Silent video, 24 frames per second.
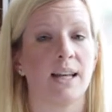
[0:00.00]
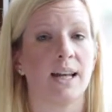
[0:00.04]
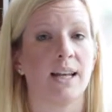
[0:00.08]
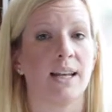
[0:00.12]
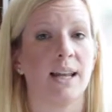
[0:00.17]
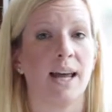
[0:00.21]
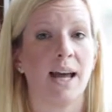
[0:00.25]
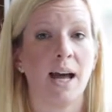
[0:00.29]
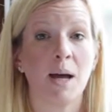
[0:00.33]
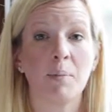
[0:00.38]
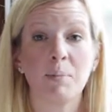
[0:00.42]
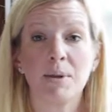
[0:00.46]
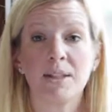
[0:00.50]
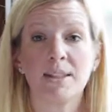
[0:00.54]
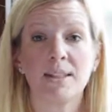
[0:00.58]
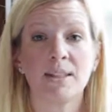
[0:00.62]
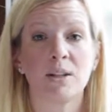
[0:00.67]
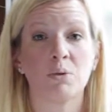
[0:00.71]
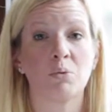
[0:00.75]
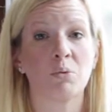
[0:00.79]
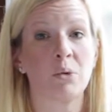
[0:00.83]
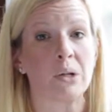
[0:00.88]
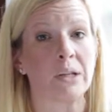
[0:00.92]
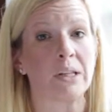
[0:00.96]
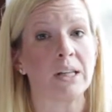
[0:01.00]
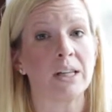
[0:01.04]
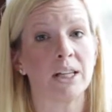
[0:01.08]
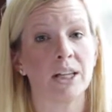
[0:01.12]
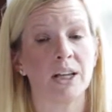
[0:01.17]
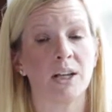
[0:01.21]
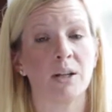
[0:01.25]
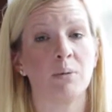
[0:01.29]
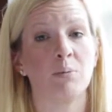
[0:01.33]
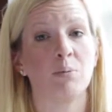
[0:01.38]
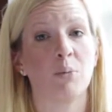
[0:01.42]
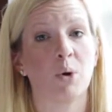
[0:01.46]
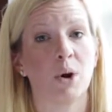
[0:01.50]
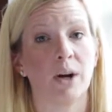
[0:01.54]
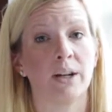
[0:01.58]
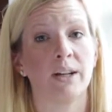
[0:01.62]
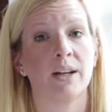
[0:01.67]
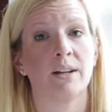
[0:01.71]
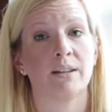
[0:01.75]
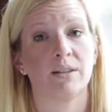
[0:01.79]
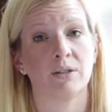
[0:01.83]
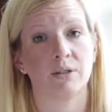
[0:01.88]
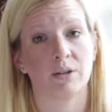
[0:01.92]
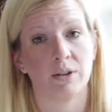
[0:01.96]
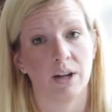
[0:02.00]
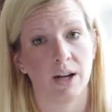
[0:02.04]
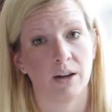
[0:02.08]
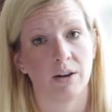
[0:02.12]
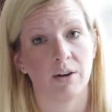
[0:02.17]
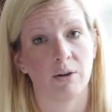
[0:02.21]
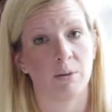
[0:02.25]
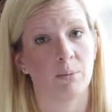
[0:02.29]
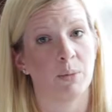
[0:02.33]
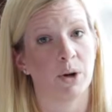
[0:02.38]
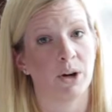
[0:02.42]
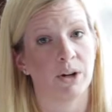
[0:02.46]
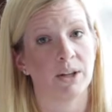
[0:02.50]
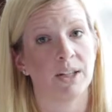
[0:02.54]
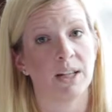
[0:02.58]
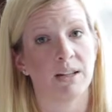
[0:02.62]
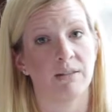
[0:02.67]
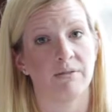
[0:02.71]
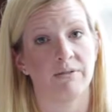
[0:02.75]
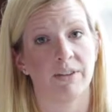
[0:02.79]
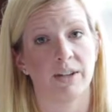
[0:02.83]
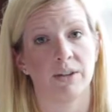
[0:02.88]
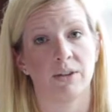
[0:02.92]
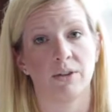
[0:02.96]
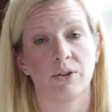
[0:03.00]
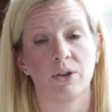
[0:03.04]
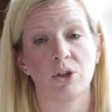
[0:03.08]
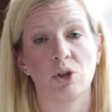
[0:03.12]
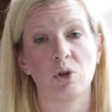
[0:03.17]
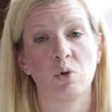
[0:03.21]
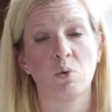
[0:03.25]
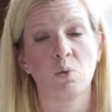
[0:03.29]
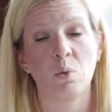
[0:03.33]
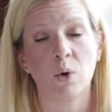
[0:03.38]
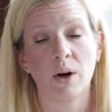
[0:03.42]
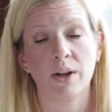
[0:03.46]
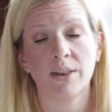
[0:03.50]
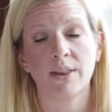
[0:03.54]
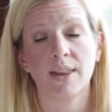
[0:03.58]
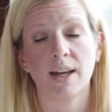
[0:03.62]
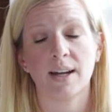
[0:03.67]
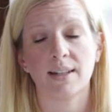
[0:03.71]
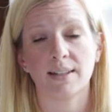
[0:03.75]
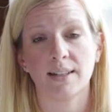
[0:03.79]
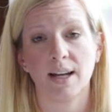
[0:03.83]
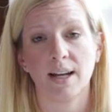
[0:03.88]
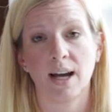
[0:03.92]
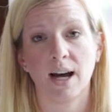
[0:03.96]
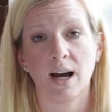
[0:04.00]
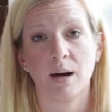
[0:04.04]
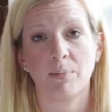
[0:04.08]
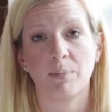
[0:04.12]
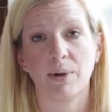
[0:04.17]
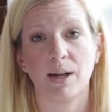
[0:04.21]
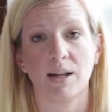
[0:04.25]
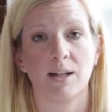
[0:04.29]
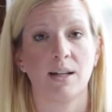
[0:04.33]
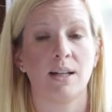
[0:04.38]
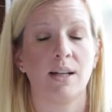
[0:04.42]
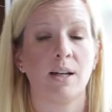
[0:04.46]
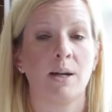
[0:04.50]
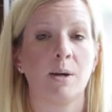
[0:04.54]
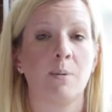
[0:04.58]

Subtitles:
It happens in a really good product or marketing funnel. You want that to happen.